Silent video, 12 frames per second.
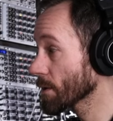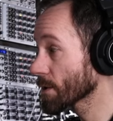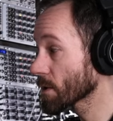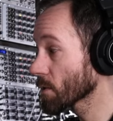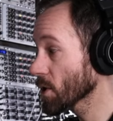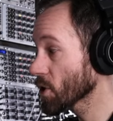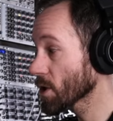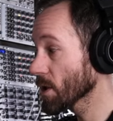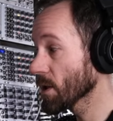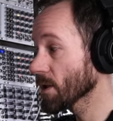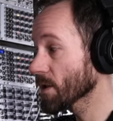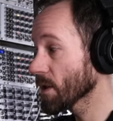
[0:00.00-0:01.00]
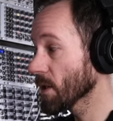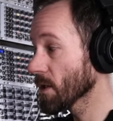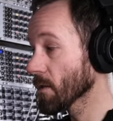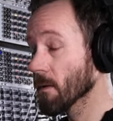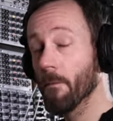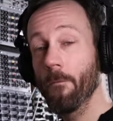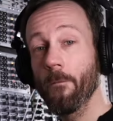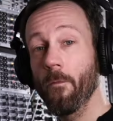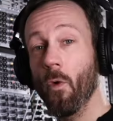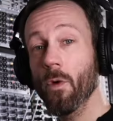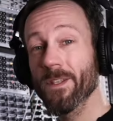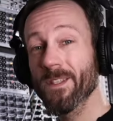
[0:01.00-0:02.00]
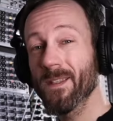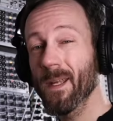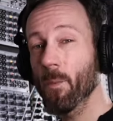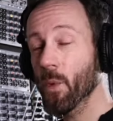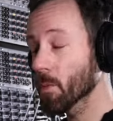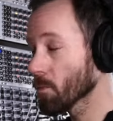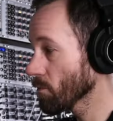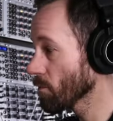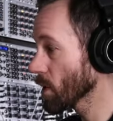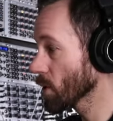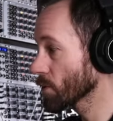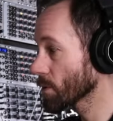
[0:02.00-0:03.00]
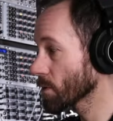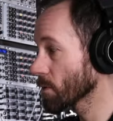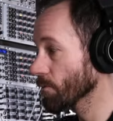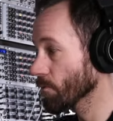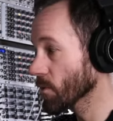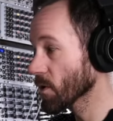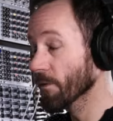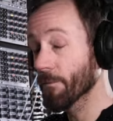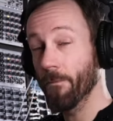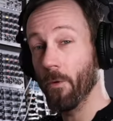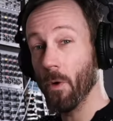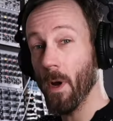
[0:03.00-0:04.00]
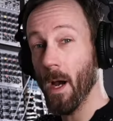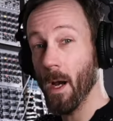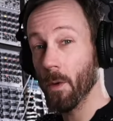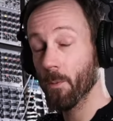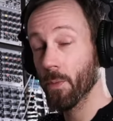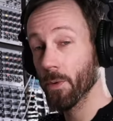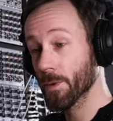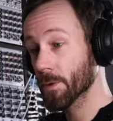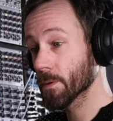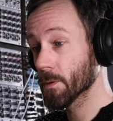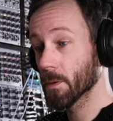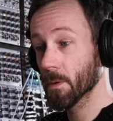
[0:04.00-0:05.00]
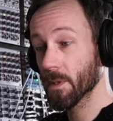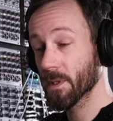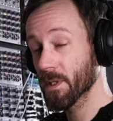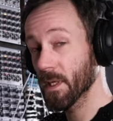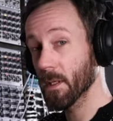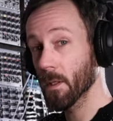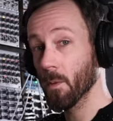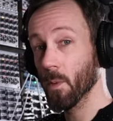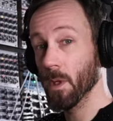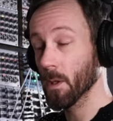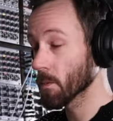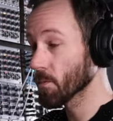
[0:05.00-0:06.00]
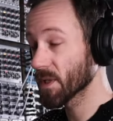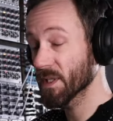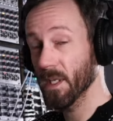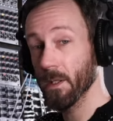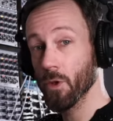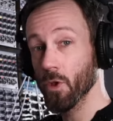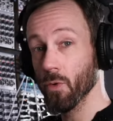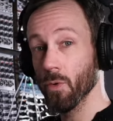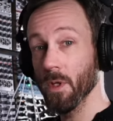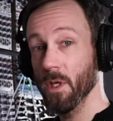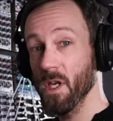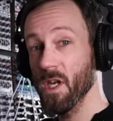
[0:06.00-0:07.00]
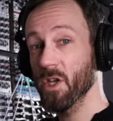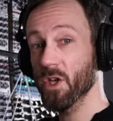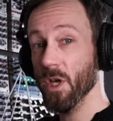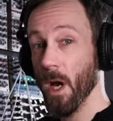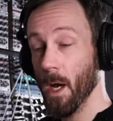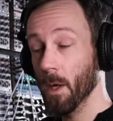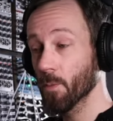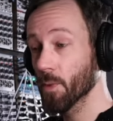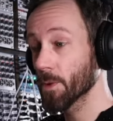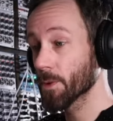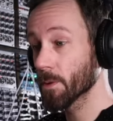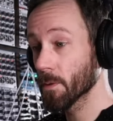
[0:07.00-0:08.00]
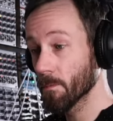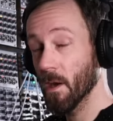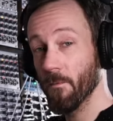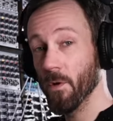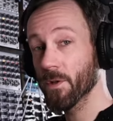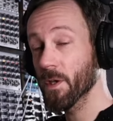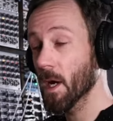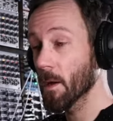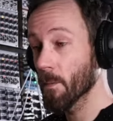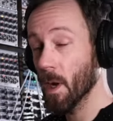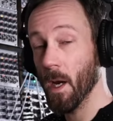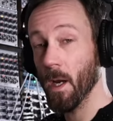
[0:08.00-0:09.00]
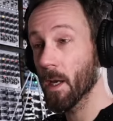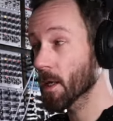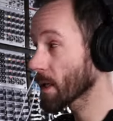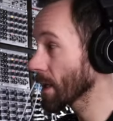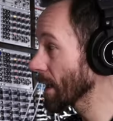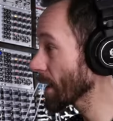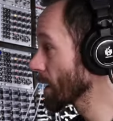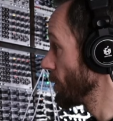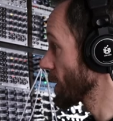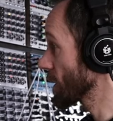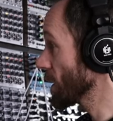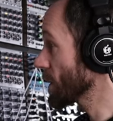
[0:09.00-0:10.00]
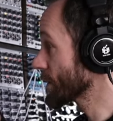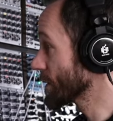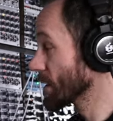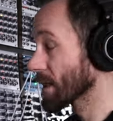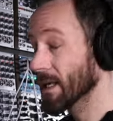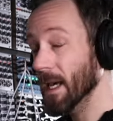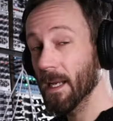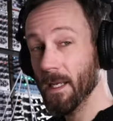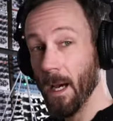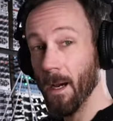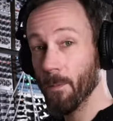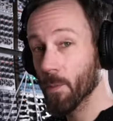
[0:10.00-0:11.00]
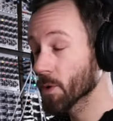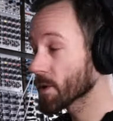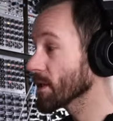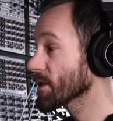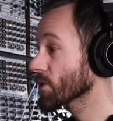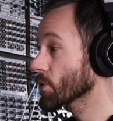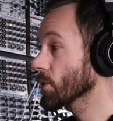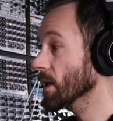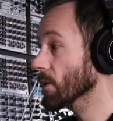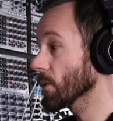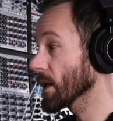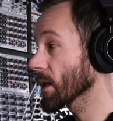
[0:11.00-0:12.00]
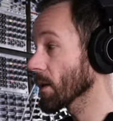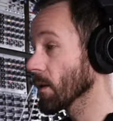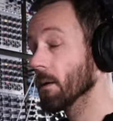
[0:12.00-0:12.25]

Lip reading: switch is in four-step mode, the four outputs, the signal will be sent to each output every time I click, because the gate output is triggering